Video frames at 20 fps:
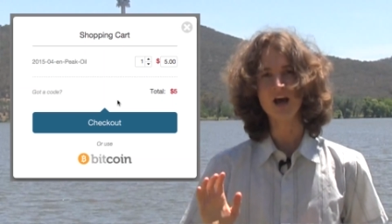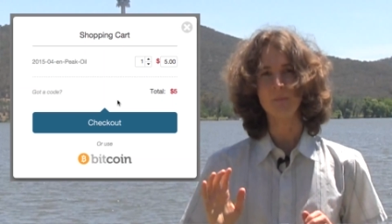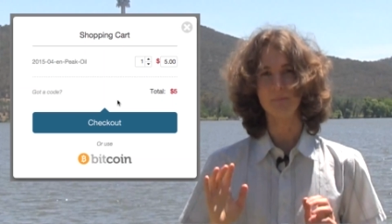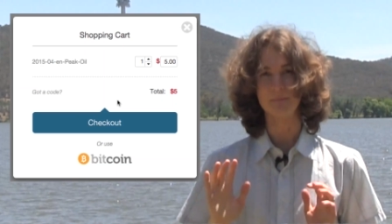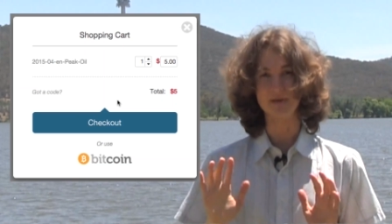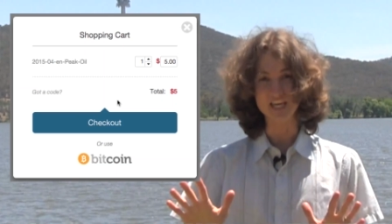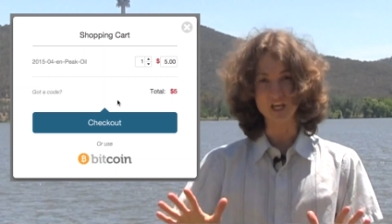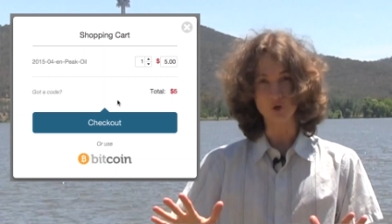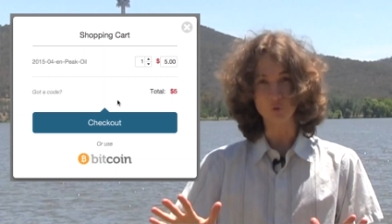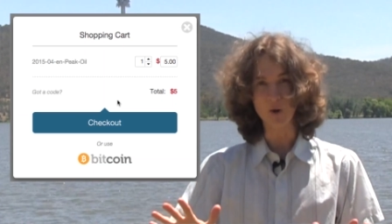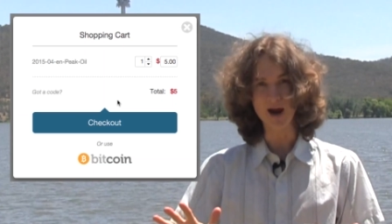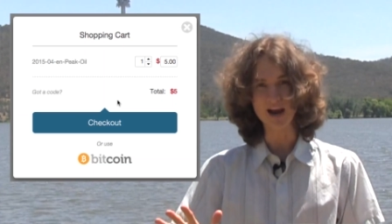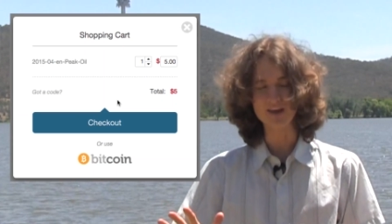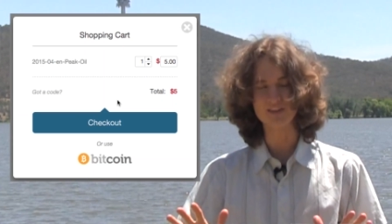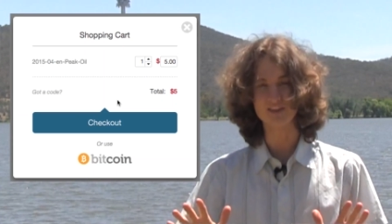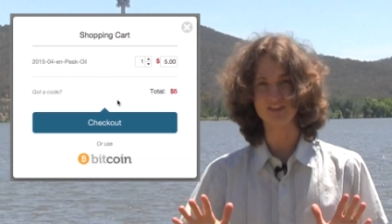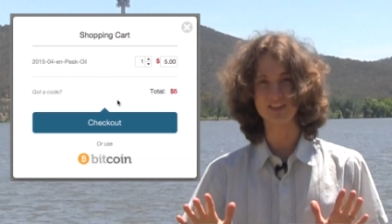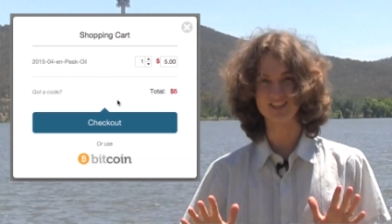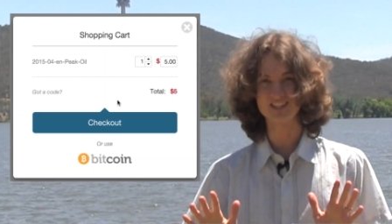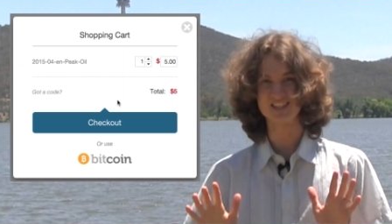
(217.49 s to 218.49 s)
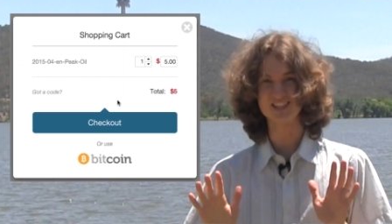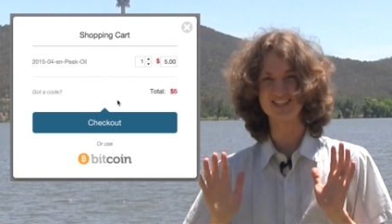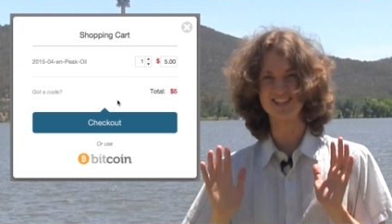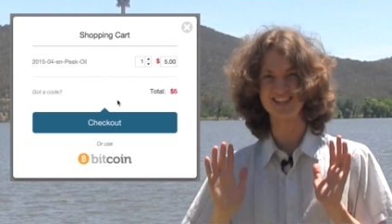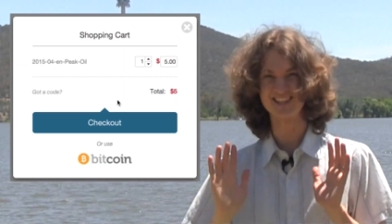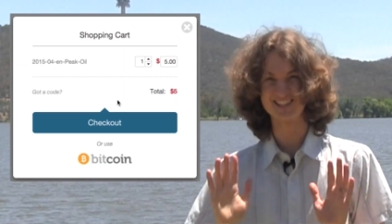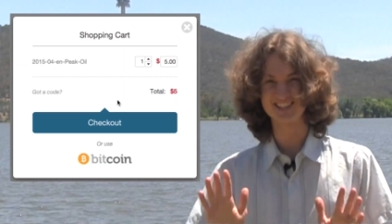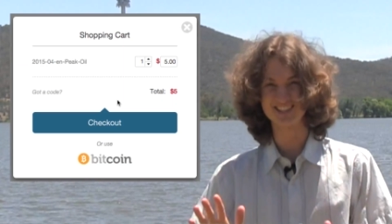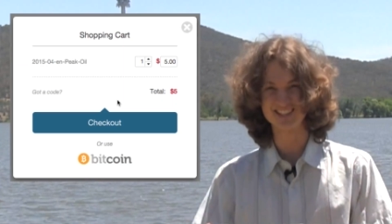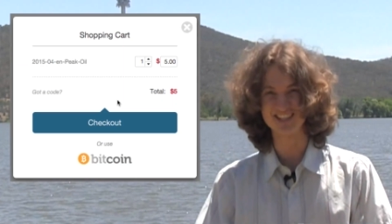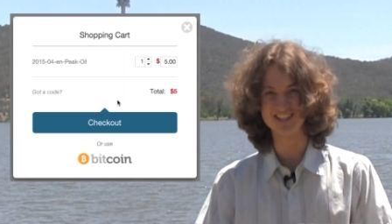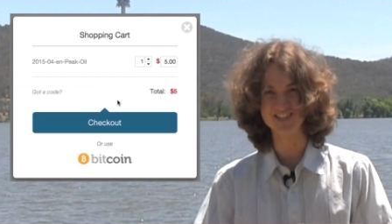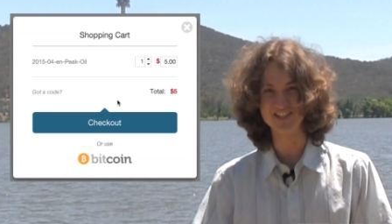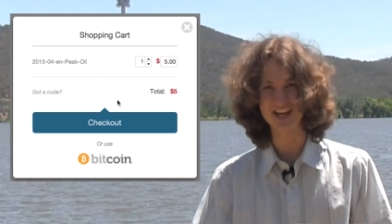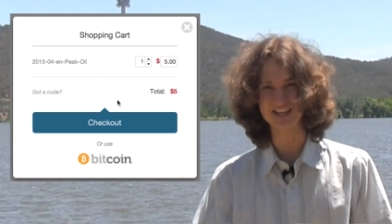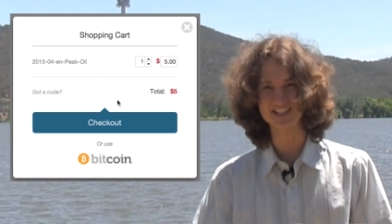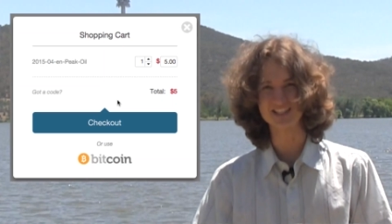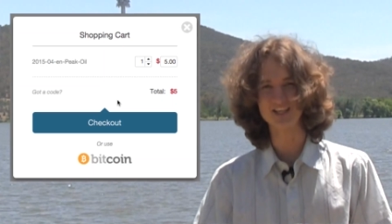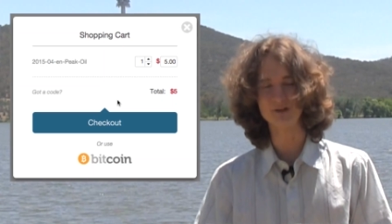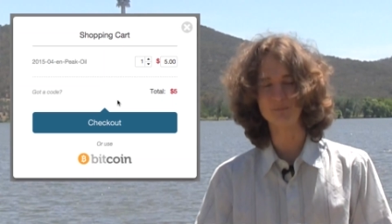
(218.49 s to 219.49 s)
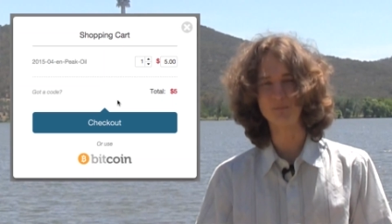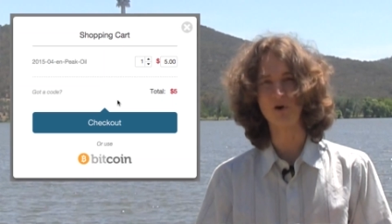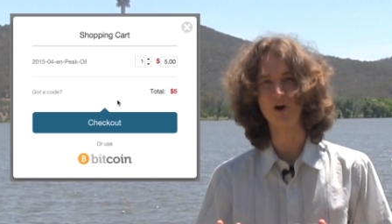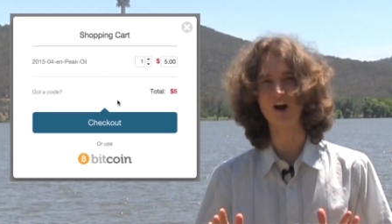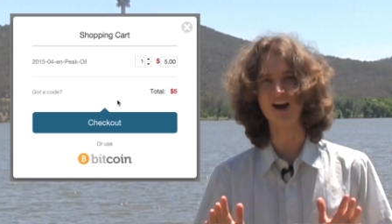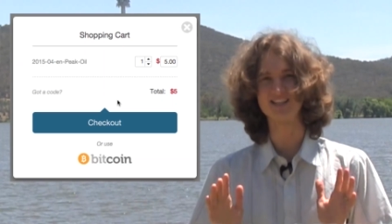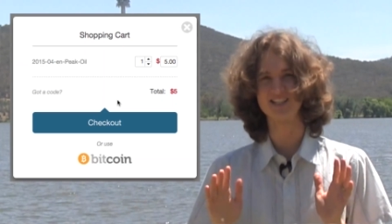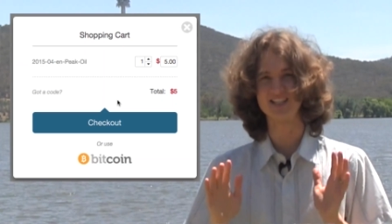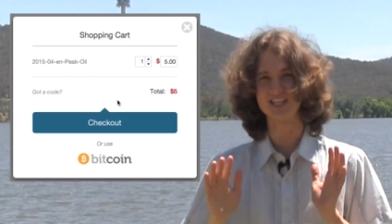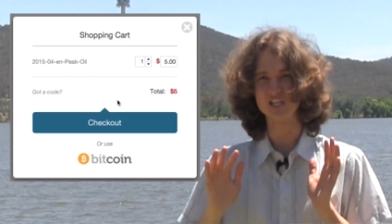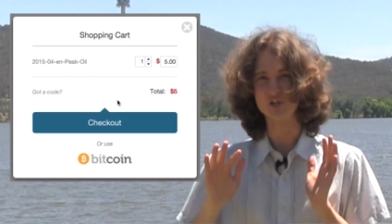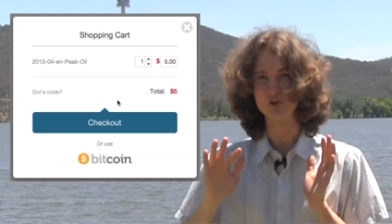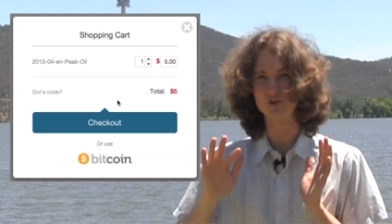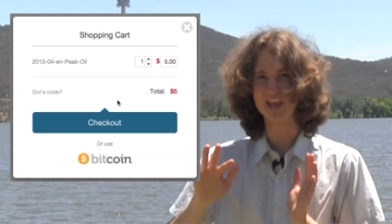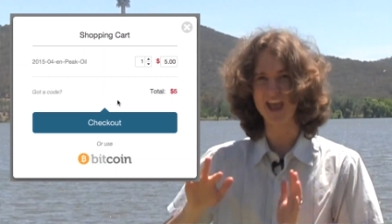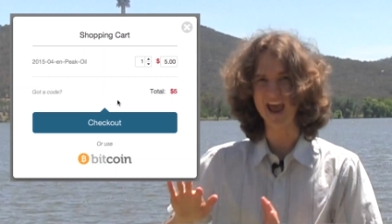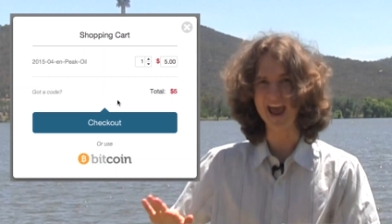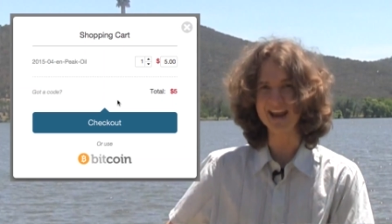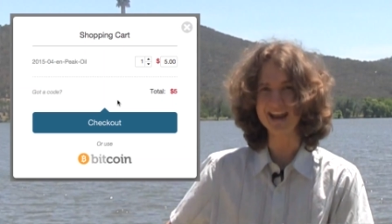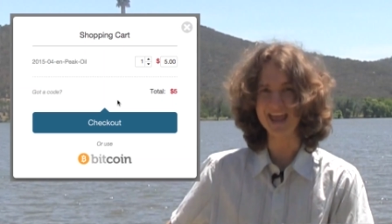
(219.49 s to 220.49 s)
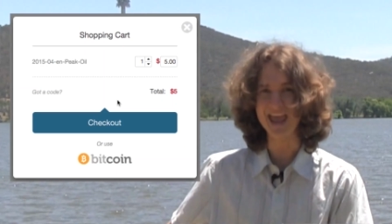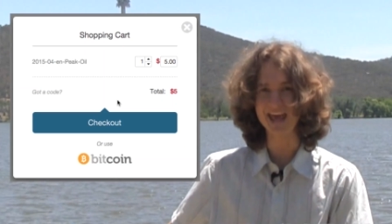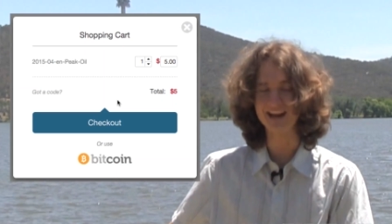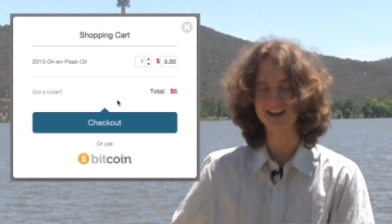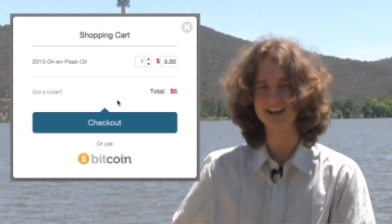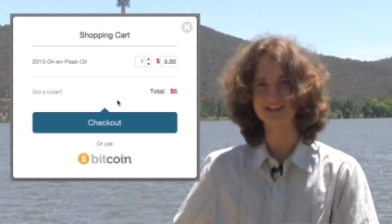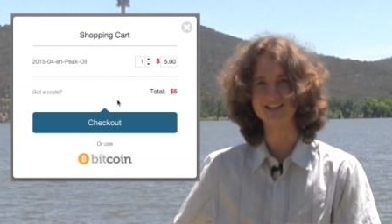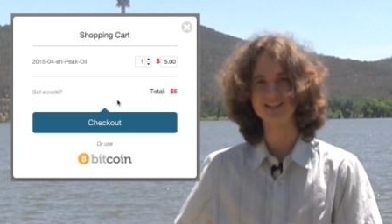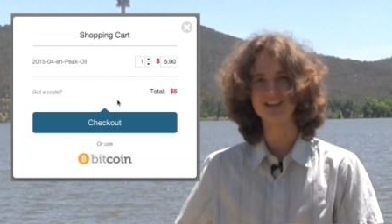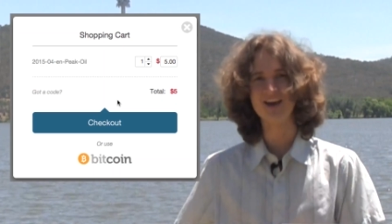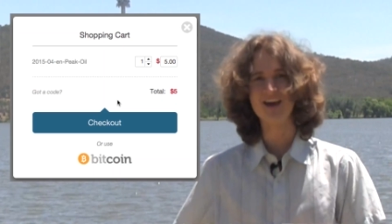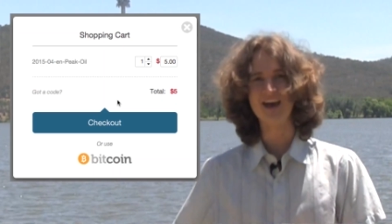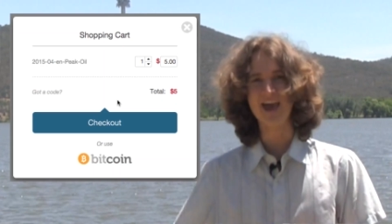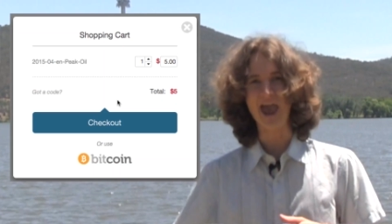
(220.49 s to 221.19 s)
be aware that this is just a suggested price that you can edit